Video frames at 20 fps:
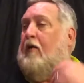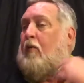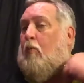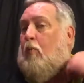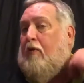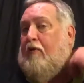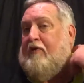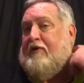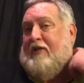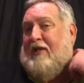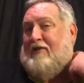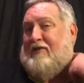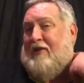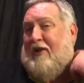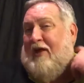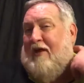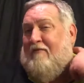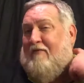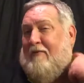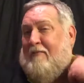Whether it's on
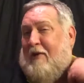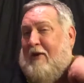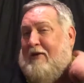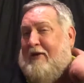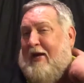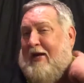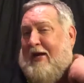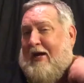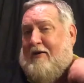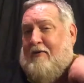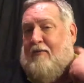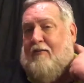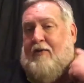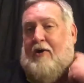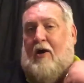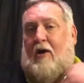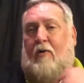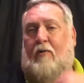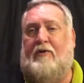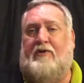sale every Monday, I don't
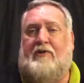know.